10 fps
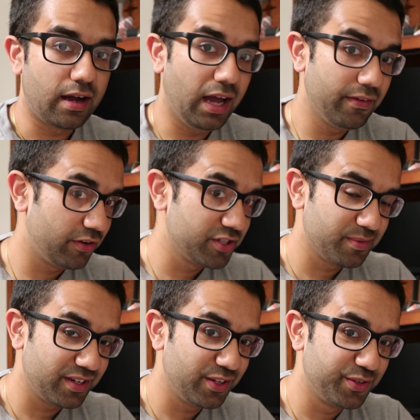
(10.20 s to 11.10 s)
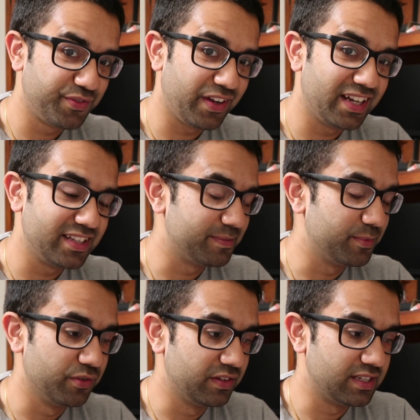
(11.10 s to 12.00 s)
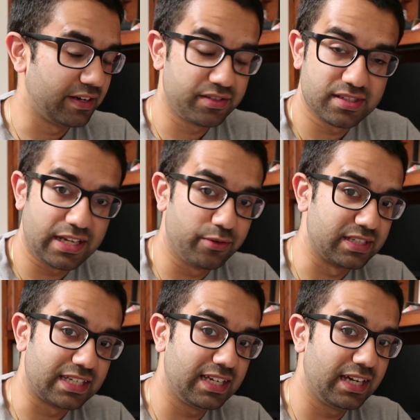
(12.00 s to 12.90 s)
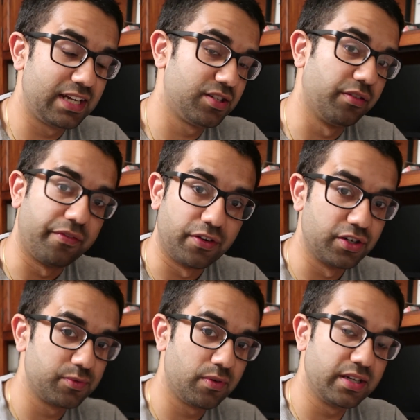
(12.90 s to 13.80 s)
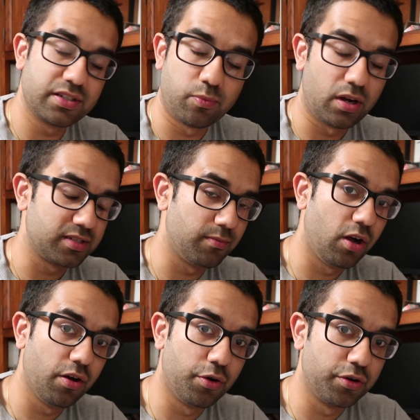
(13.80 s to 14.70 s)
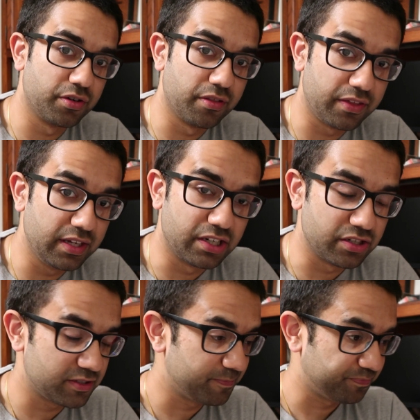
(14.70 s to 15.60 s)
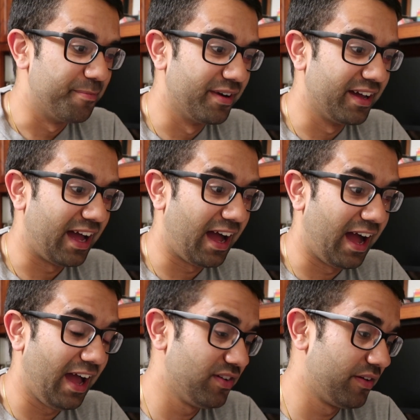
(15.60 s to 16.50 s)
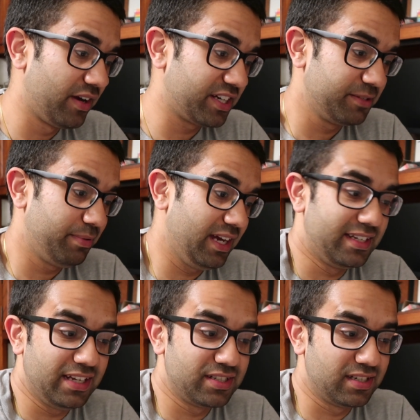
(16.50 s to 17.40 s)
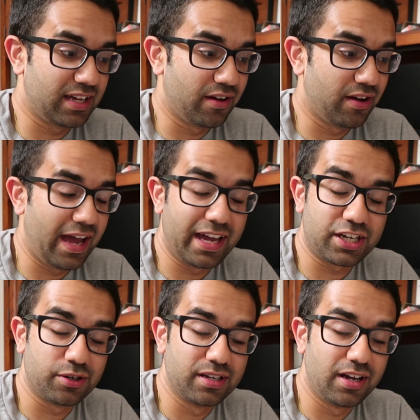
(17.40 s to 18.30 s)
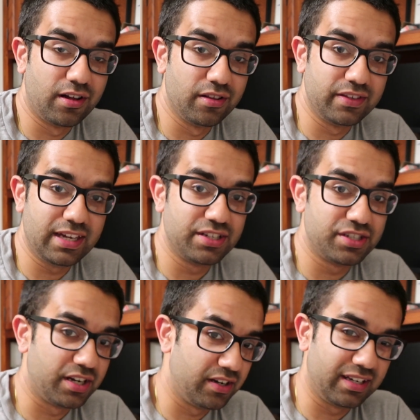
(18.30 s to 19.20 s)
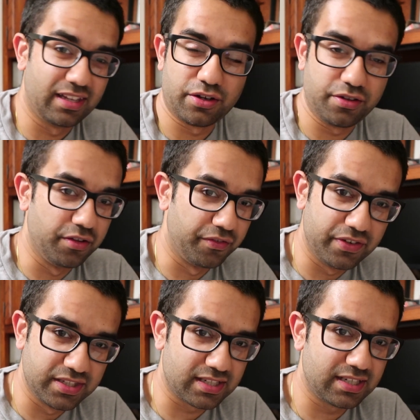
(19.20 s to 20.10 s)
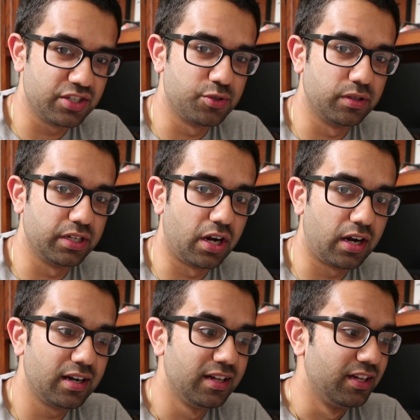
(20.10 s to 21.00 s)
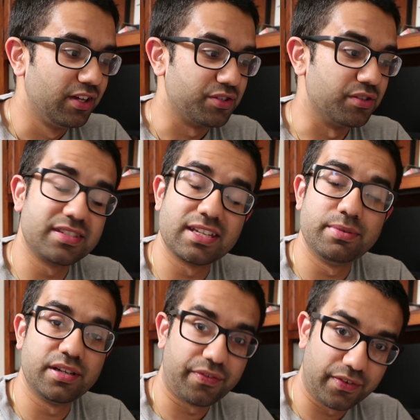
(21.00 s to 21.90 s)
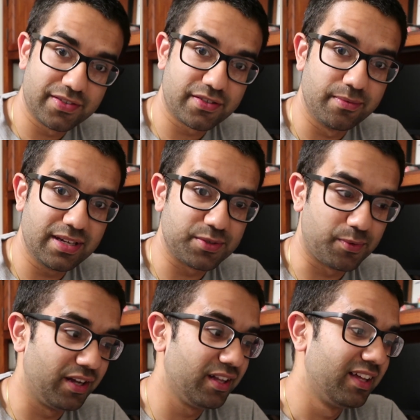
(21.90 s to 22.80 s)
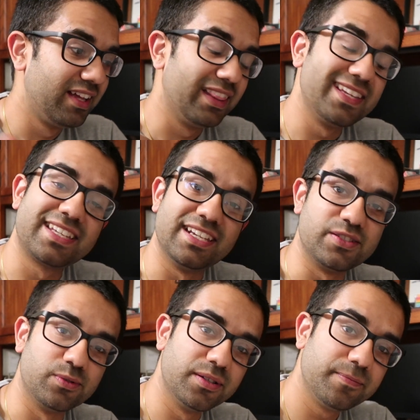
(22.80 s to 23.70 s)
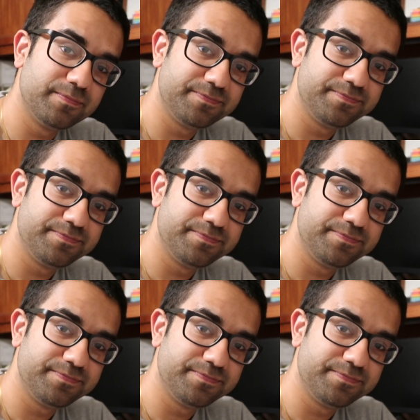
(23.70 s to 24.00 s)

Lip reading: I've always been a huge fan of these movies. Ever since I was a kid, I saw the first one and just watched them all in order in theaters. But I've never actually paid attention to how accurate all the engineering and like all the physics scenes really are. So this is going to be a first for me as well. Let's get into it.